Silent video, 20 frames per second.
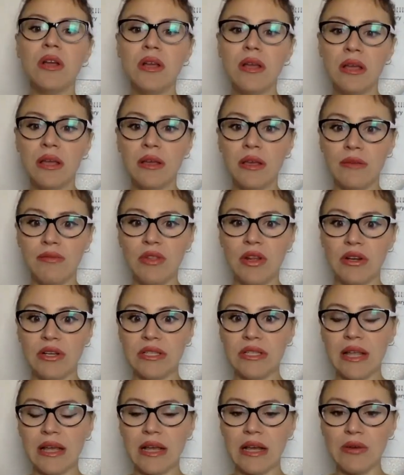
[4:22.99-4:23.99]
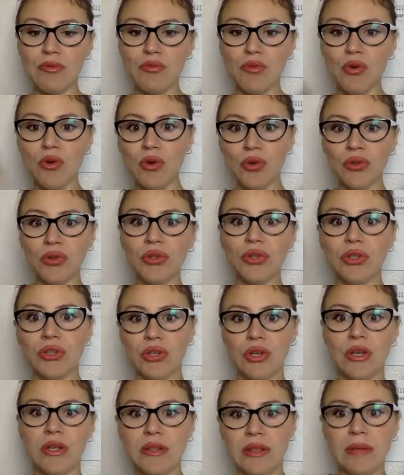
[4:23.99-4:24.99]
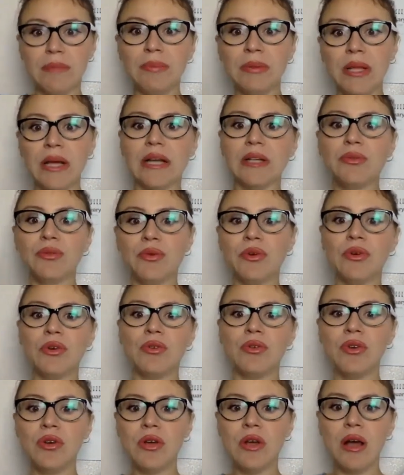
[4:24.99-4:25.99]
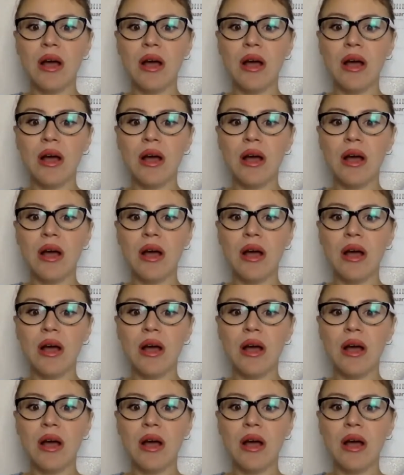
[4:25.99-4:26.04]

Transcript: If there is like a wound, the blood will